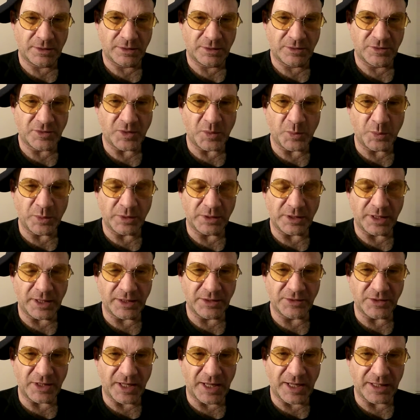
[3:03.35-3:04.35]
someone
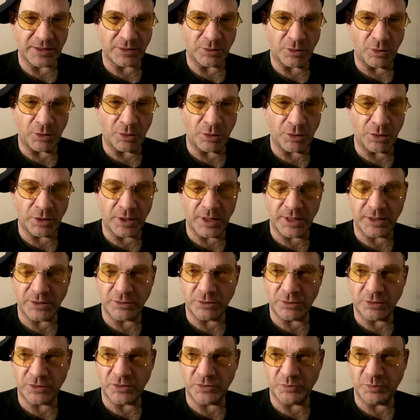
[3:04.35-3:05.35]
like that, or it
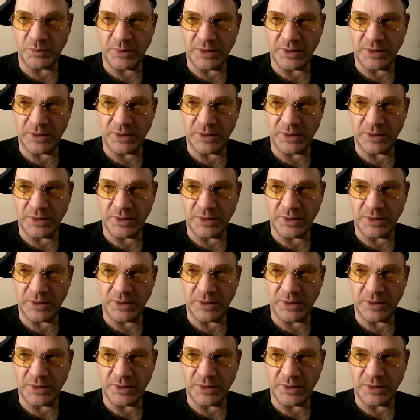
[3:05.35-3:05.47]
could have